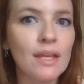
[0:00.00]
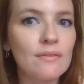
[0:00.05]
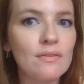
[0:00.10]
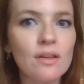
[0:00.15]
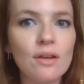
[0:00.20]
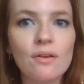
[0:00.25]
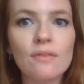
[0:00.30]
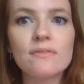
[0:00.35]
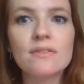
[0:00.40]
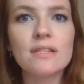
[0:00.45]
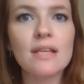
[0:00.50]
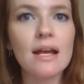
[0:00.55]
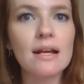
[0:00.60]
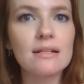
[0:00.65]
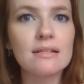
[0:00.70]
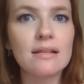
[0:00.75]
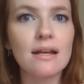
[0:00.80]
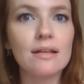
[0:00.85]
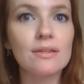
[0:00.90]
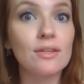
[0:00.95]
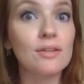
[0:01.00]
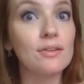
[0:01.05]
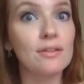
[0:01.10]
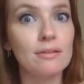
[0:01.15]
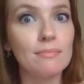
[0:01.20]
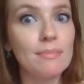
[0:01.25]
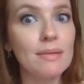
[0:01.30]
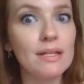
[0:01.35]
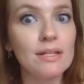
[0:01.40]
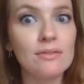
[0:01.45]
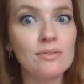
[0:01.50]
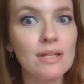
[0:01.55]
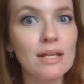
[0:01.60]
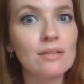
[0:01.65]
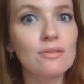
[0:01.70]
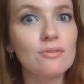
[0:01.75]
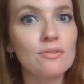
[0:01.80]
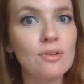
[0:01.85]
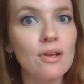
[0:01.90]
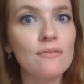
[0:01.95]
If you have socks on, they're gonna make you
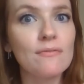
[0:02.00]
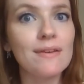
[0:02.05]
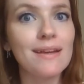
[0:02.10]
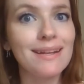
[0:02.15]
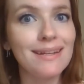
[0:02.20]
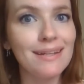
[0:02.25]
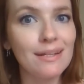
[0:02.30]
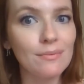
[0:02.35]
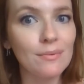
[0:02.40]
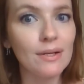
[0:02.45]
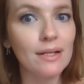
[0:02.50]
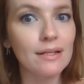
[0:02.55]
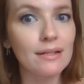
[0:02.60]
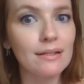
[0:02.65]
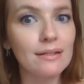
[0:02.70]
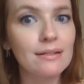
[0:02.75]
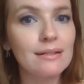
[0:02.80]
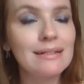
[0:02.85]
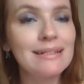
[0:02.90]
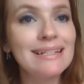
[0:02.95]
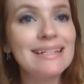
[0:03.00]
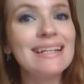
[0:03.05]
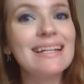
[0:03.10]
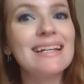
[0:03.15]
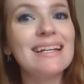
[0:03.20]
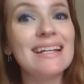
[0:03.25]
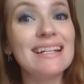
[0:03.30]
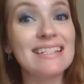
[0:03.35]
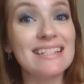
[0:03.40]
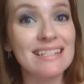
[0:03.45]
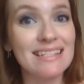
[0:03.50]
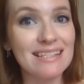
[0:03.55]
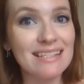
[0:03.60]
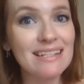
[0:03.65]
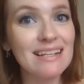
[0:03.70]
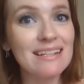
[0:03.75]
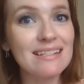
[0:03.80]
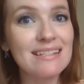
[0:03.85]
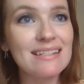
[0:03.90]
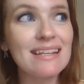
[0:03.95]
take those off anyway. It's
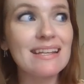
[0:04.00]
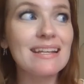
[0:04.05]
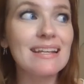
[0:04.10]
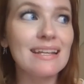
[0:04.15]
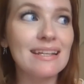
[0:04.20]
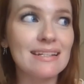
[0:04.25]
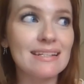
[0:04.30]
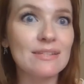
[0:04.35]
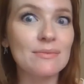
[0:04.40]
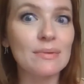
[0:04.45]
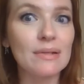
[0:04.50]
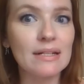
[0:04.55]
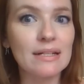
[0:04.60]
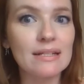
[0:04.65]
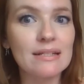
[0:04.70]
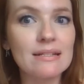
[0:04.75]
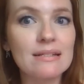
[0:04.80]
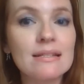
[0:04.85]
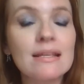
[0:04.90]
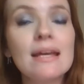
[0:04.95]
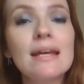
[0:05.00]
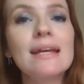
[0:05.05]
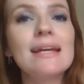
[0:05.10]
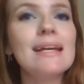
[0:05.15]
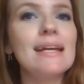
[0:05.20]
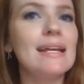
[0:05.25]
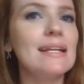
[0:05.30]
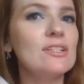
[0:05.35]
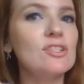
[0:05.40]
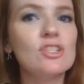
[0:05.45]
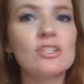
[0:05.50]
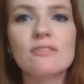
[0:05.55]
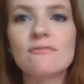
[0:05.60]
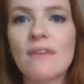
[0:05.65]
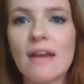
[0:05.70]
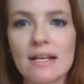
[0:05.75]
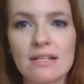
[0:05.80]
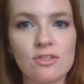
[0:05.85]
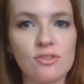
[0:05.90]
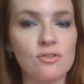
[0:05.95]
disgusting, it is what it is. it's just
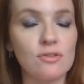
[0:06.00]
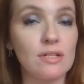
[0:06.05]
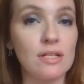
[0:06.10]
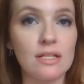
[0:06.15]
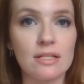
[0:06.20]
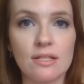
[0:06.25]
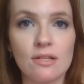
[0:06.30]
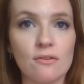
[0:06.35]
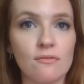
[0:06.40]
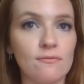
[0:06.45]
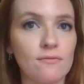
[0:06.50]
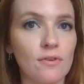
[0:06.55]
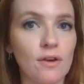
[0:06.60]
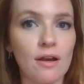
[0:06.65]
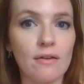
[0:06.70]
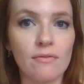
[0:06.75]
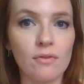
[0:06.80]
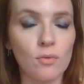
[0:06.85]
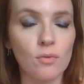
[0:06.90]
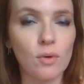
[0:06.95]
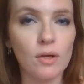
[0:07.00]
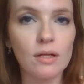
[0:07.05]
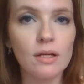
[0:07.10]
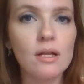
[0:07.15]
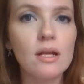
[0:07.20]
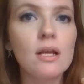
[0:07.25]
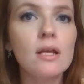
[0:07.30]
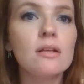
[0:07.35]
faster and easier for everyone.